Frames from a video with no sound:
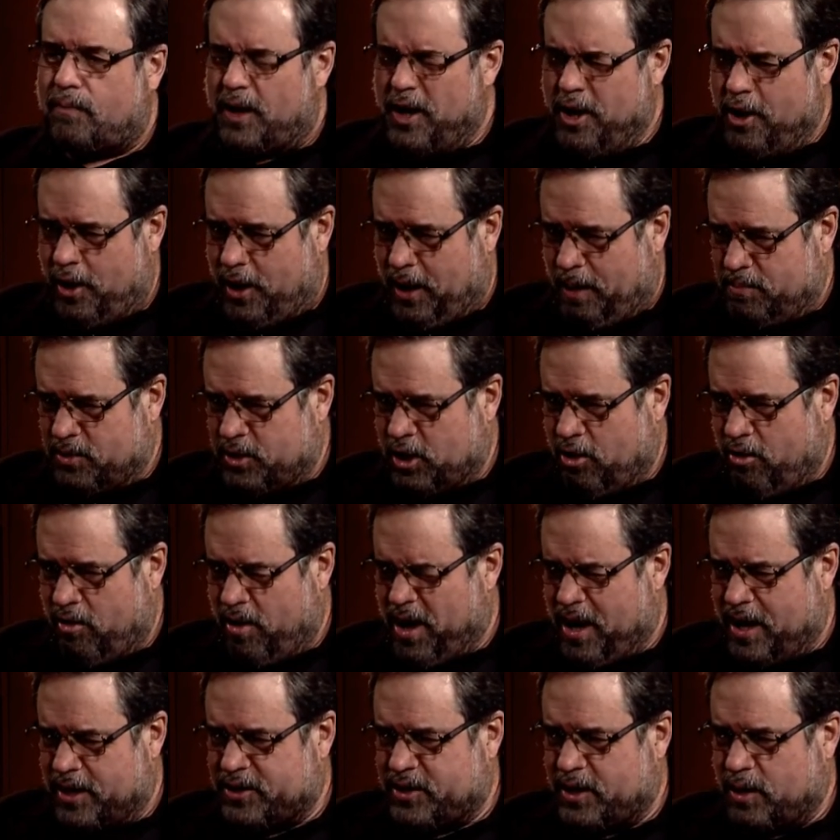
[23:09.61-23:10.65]
Here comes
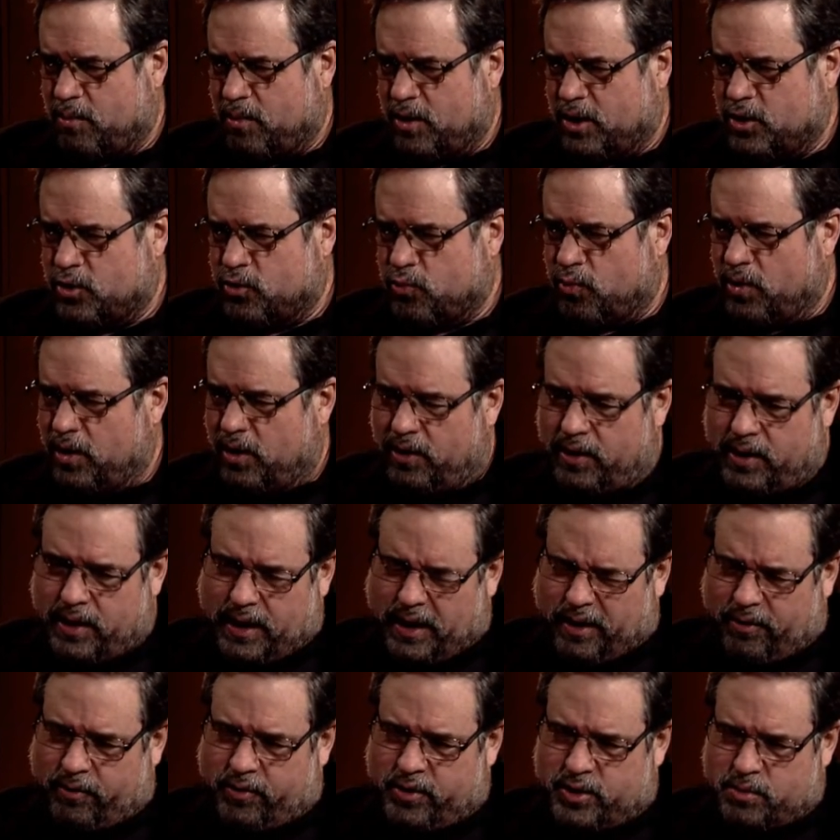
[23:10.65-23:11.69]
Curiosity with a drill that
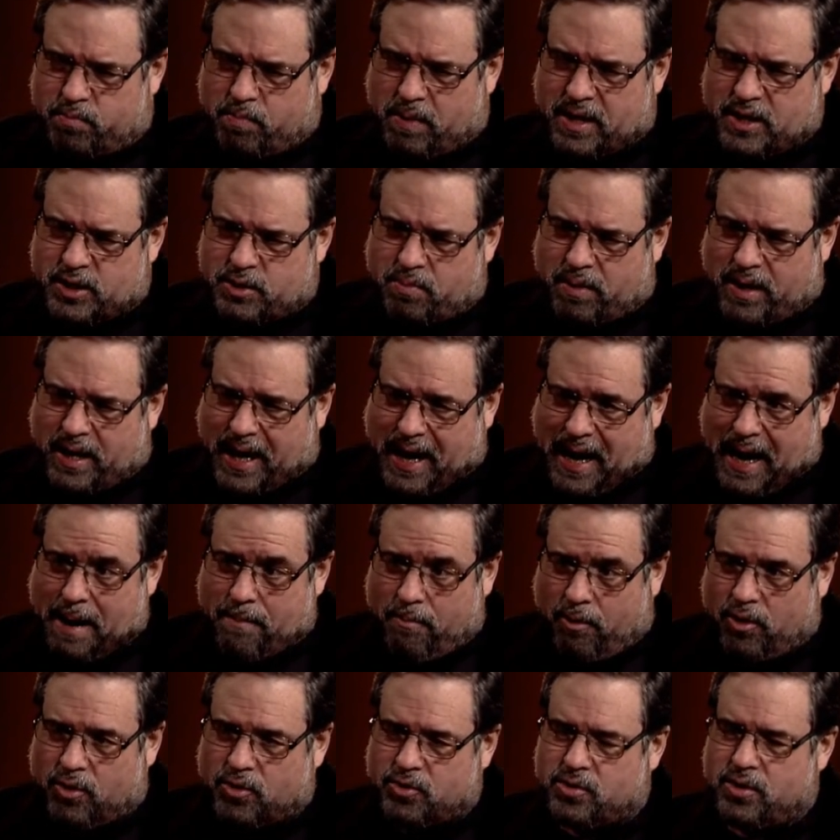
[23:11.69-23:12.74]
not only spins but
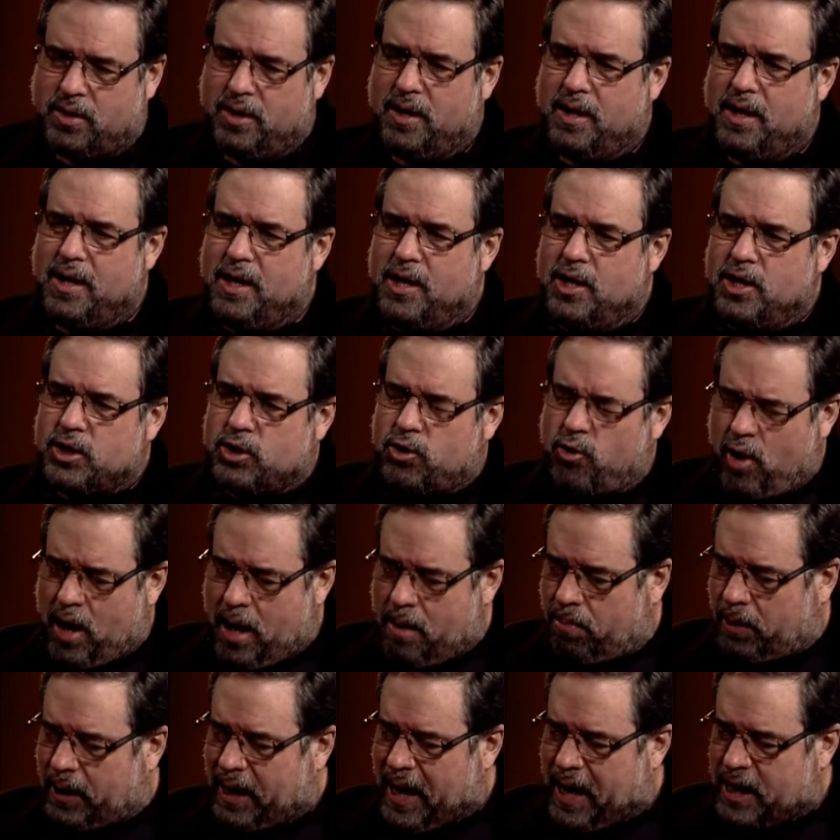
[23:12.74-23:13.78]
hammers. So you're
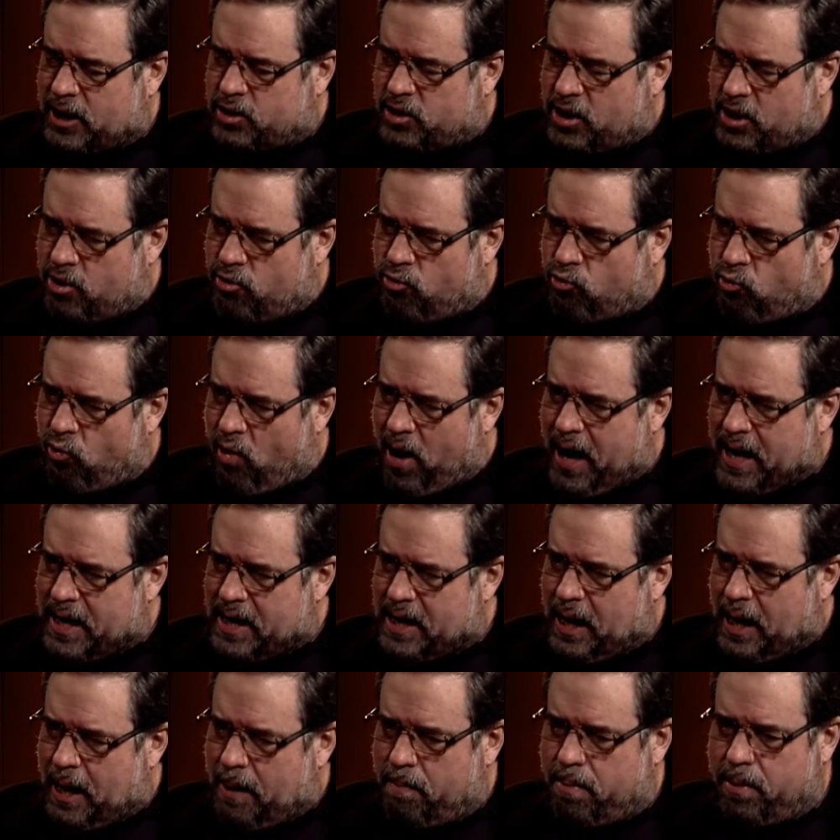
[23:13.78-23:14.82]
able to actually grind
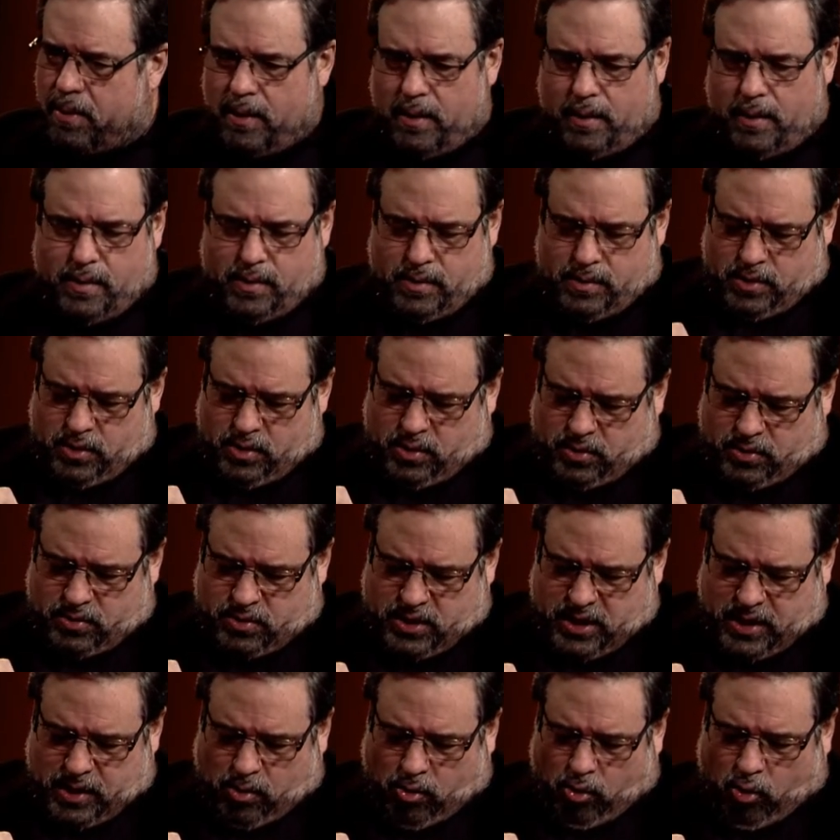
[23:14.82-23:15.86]
up, you can
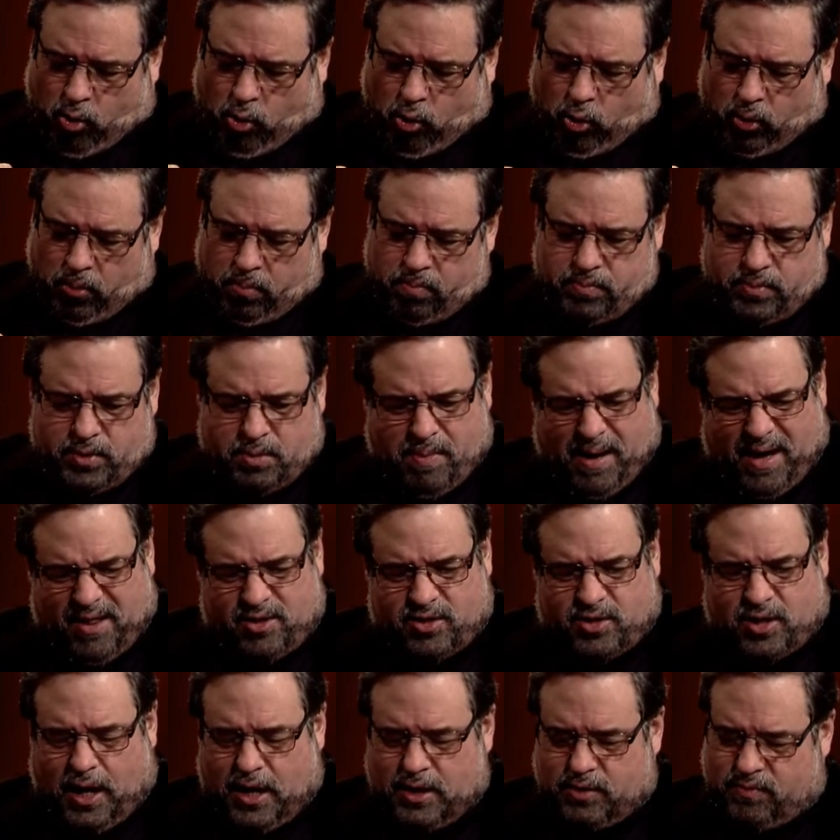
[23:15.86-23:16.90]
dig a hole, it's about the
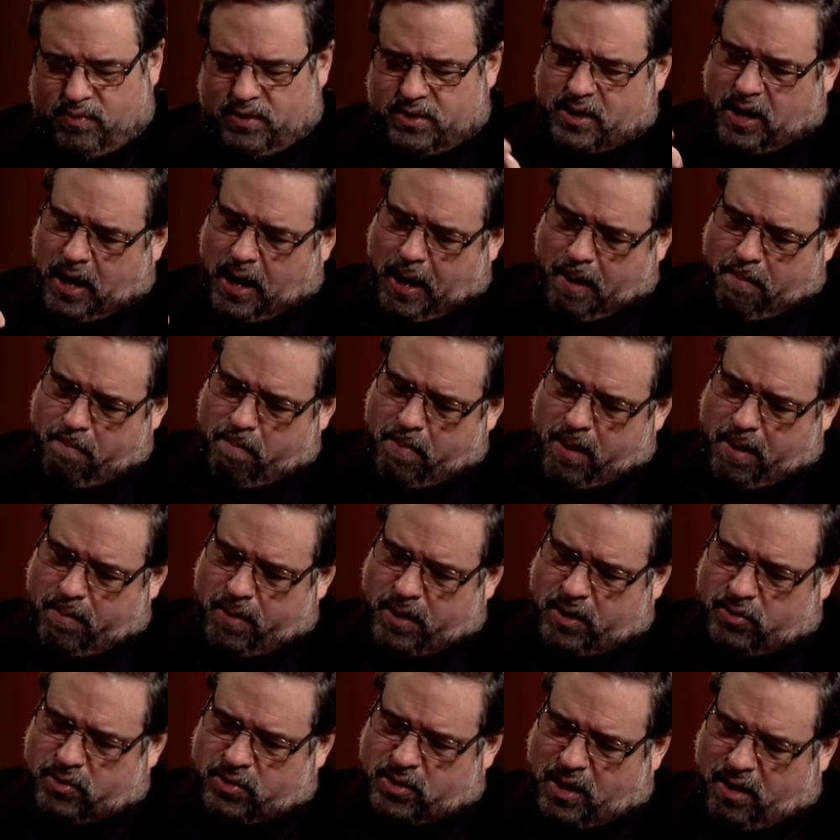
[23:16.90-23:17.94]
size of a dime, maybe
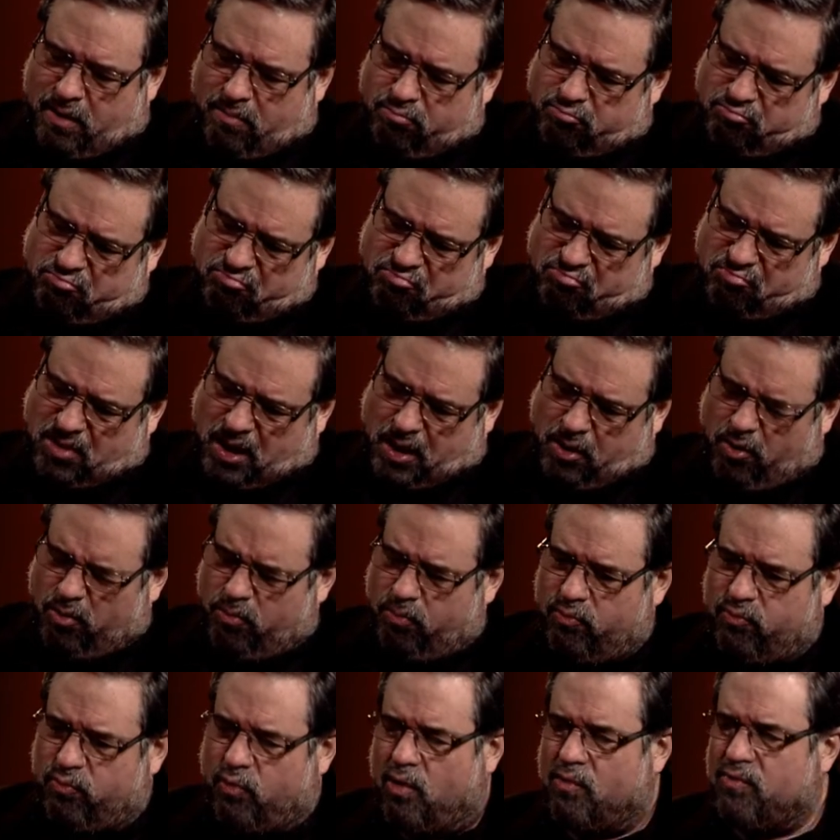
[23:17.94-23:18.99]
goes down, I don't know,
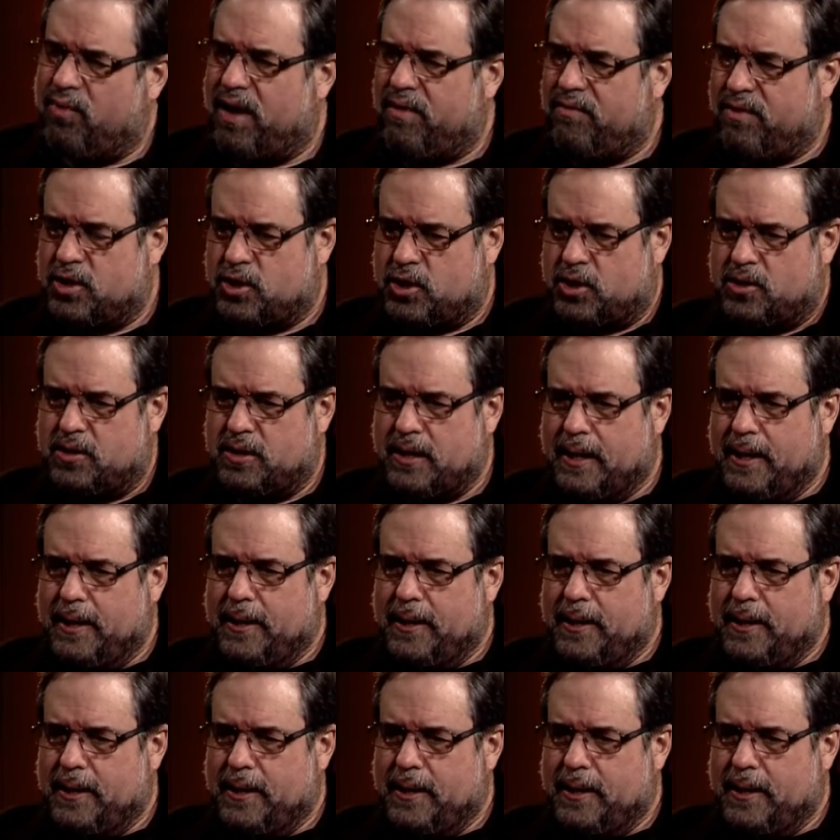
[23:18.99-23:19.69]
4 or 5 inches.